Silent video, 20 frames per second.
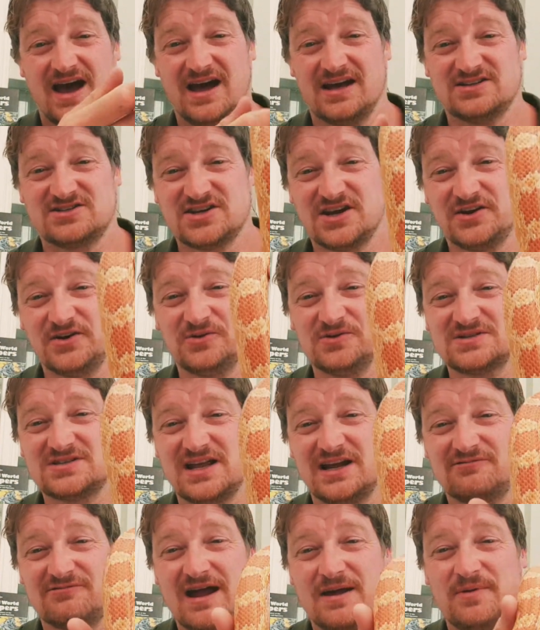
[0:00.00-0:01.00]
tunnels
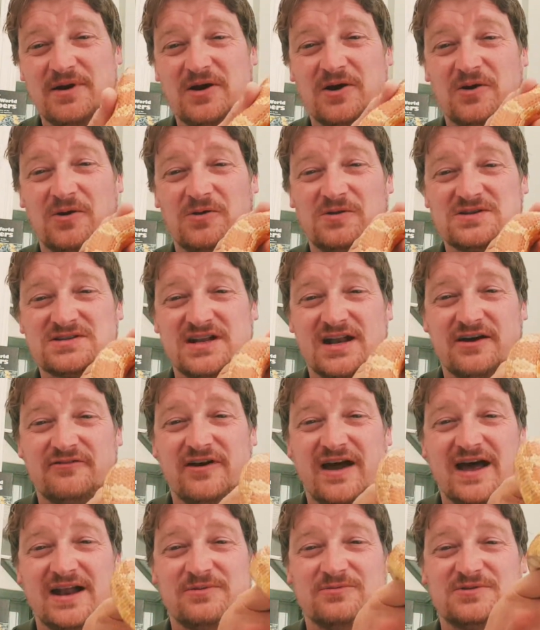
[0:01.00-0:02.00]
like rabbit holes and other
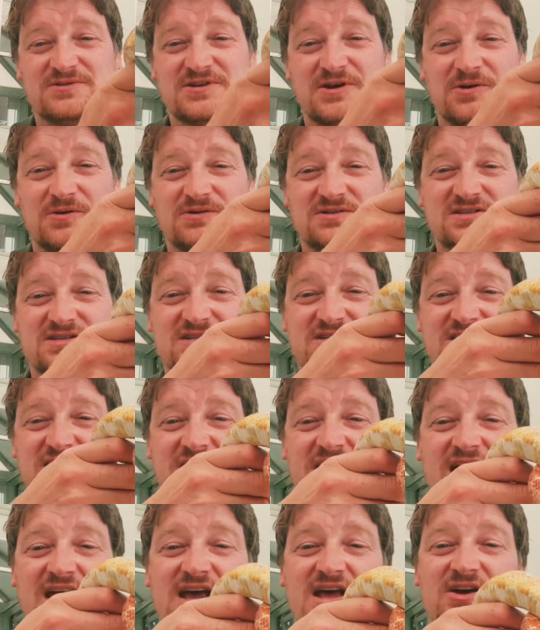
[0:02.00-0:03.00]
animals' holes just to
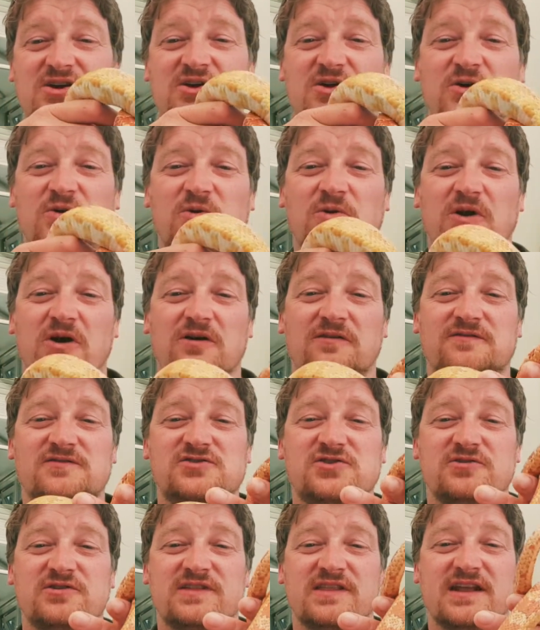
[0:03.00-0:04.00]
cool off
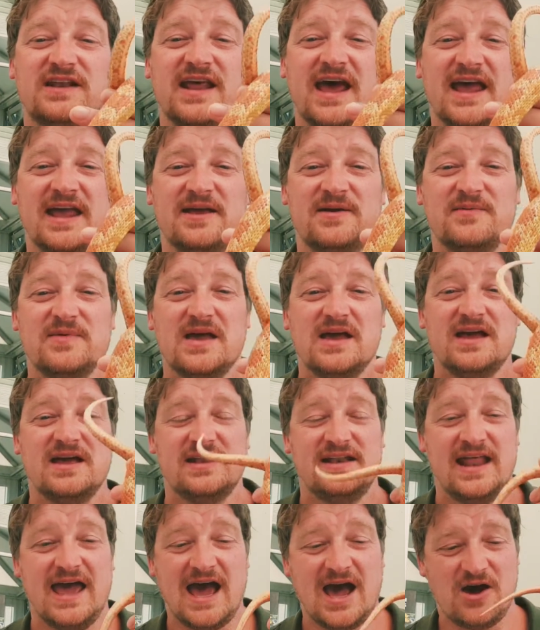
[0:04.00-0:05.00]
during the day.
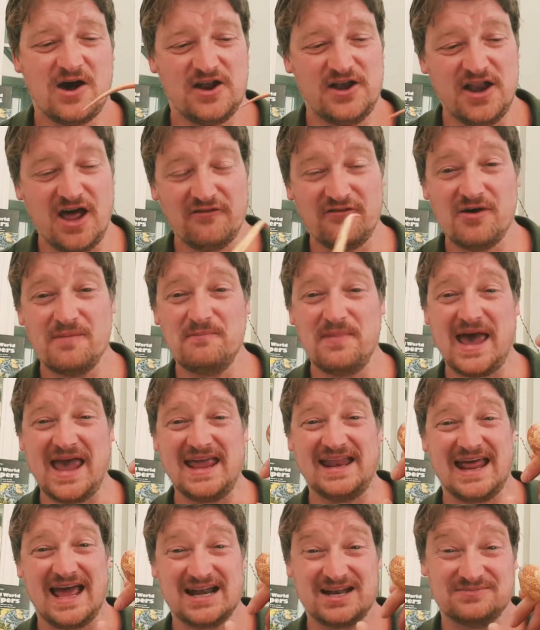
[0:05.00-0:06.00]
Now, another
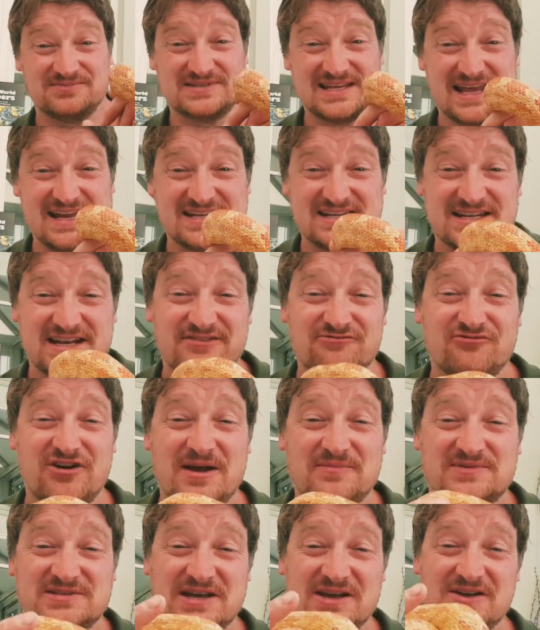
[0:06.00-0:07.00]
main adaptation in
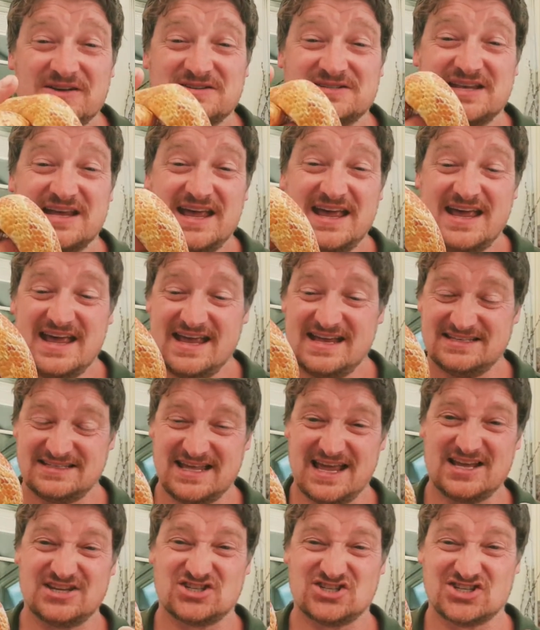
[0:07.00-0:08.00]
reptiles is
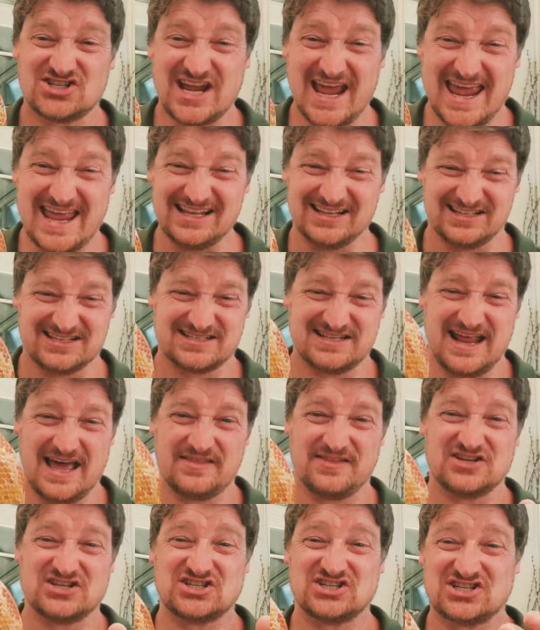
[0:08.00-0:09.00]
their scales. Now,
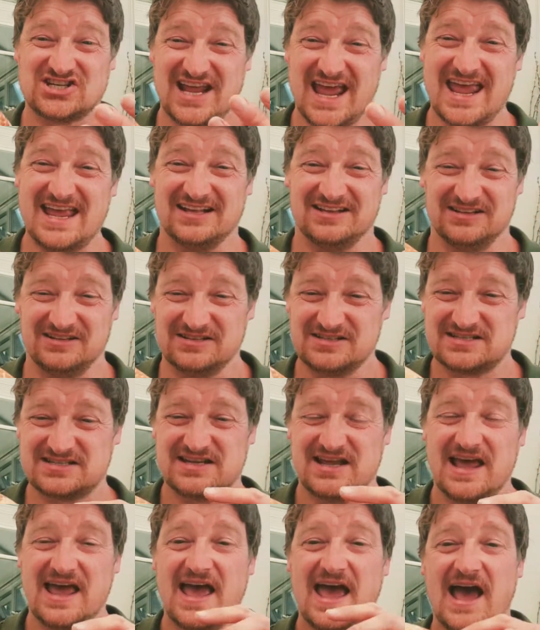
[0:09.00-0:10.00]
the scales
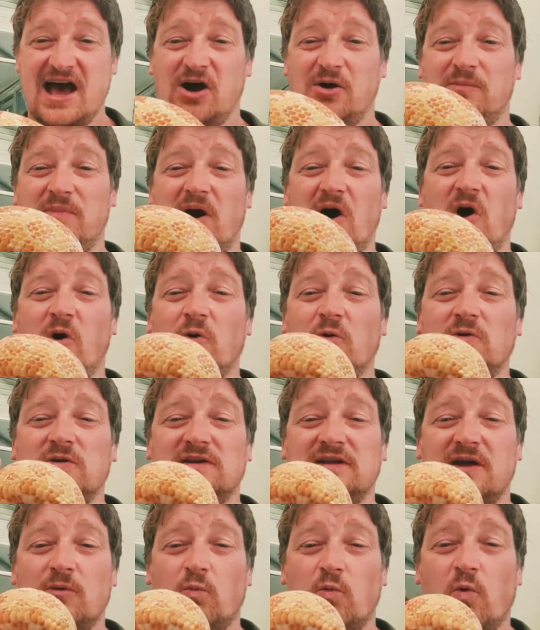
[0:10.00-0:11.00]
help hold
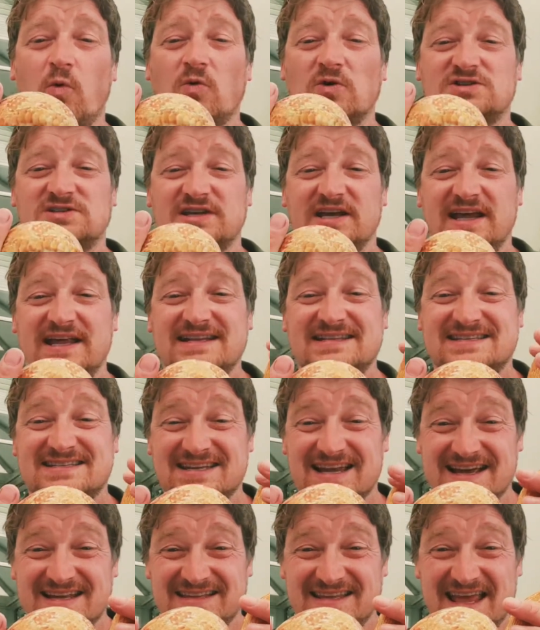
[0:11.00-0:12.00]
water
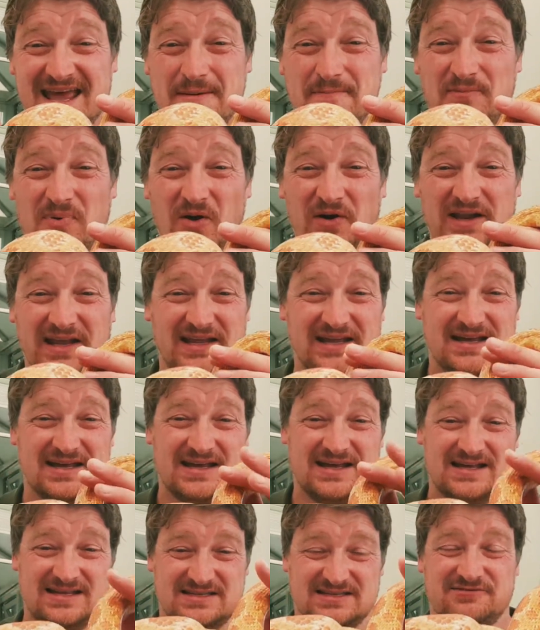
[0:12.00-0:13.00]
inside their body,
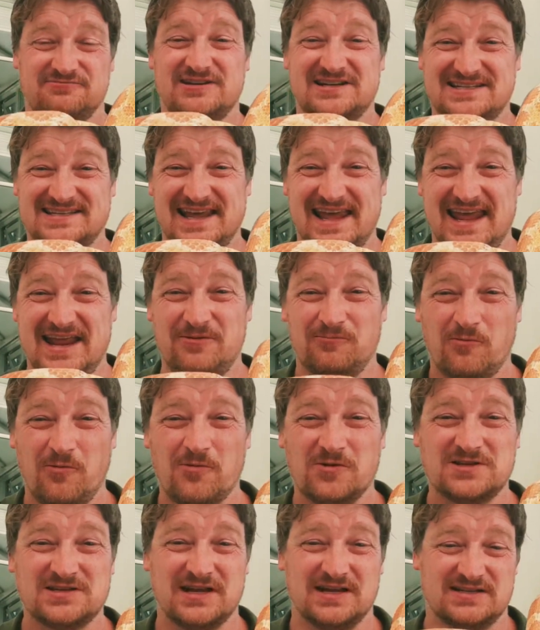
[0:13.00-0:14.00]
so retain
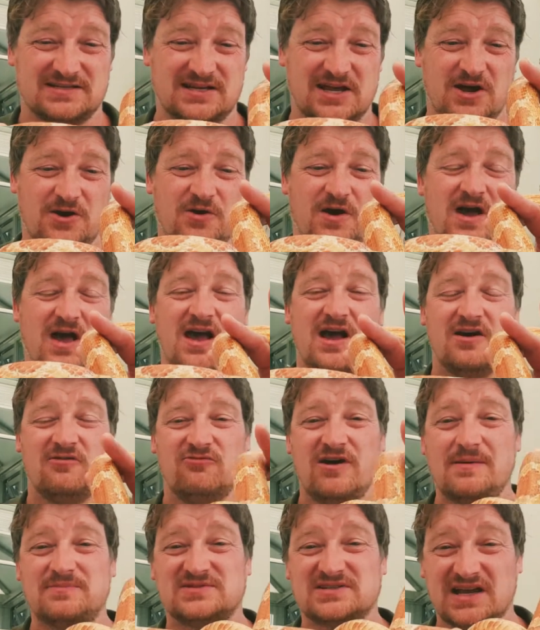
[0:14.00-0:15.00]
water. So
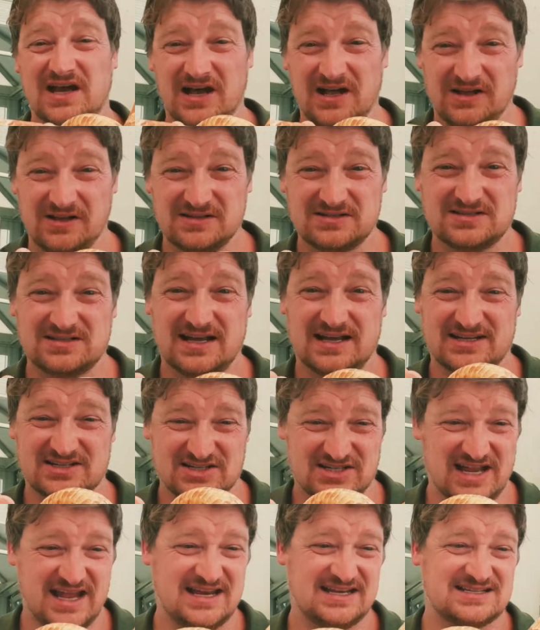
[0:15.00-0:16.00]
reptiles like
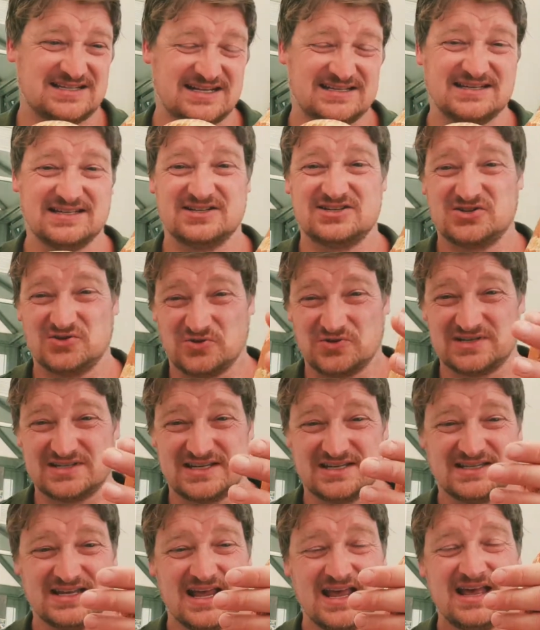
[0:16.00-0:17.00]
snakes, lizards,
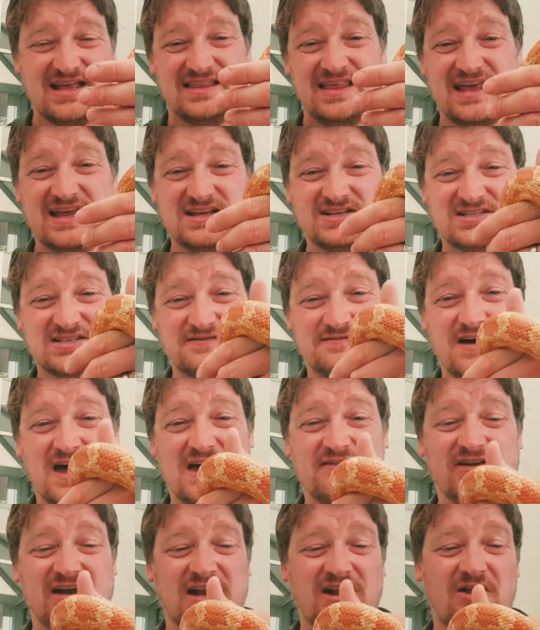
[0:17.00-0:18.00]
tortoises, they can
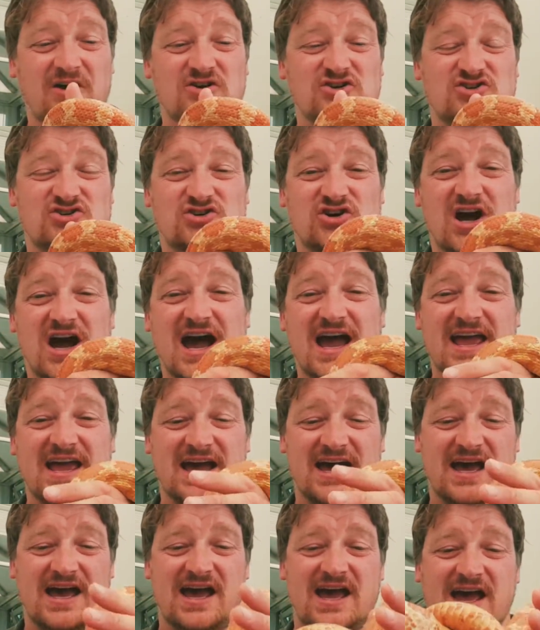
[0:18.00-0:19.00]
survive in a lot drier